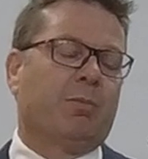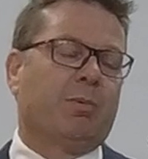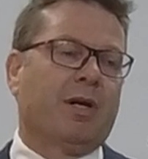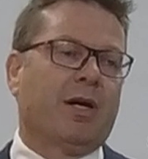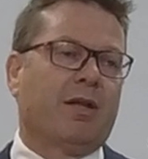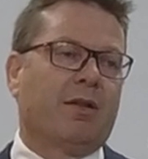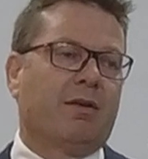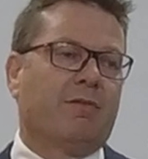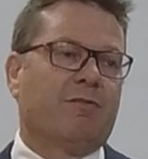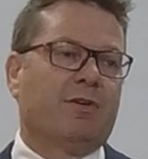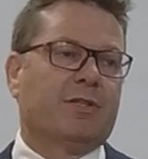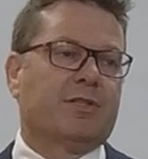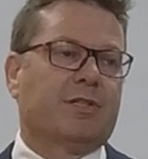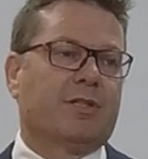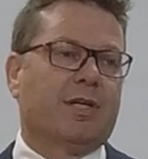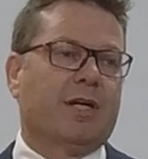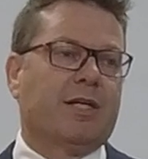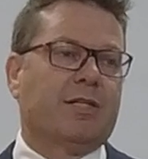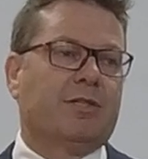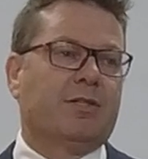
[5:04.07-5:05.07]
part of the
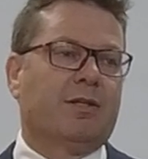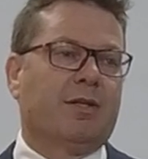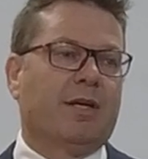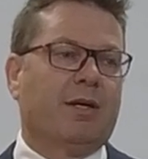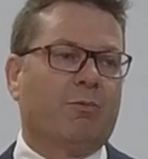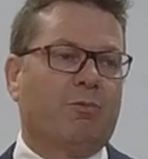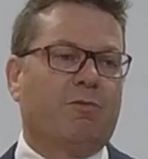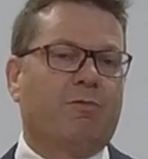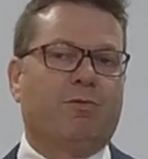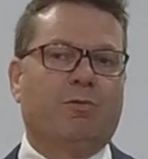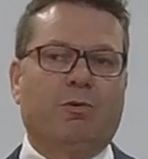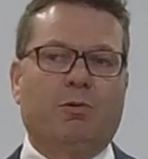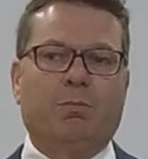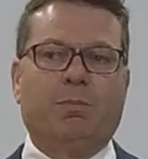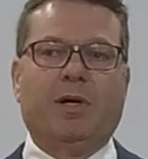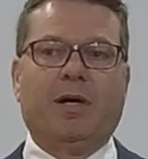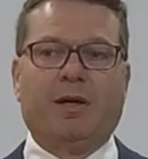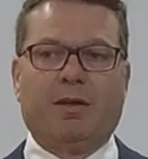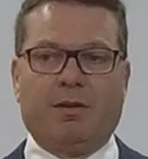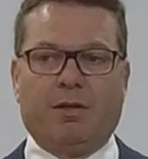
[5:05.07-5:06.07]
investigation that will form
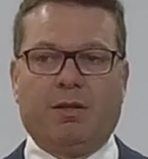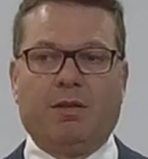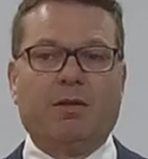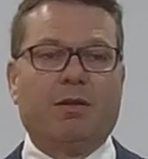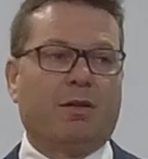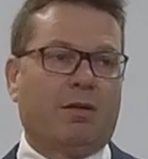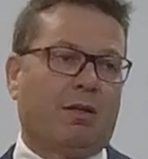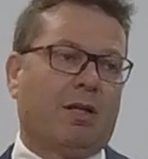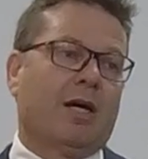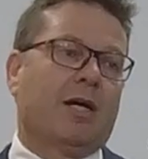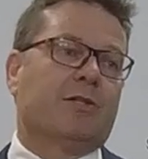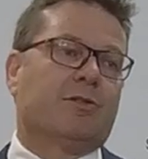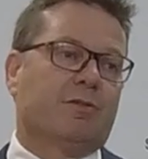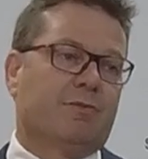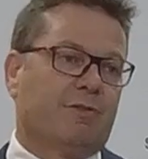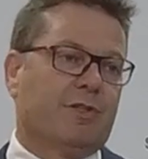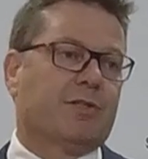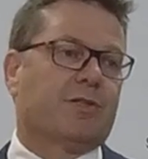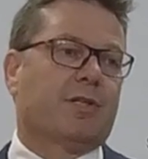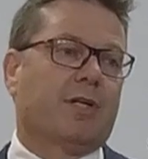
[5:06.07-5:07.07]
part of the larger
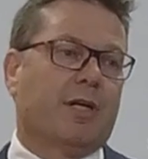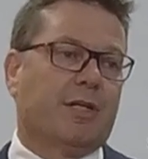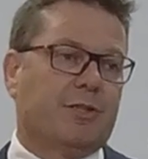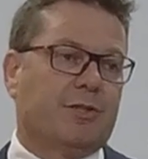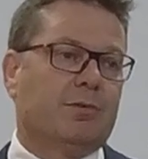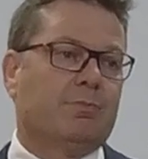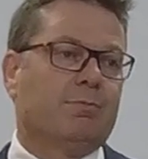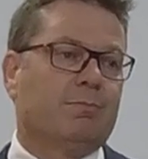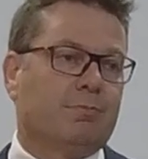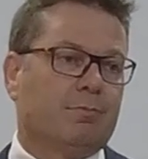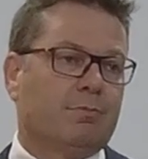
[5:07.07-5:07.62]
investigation.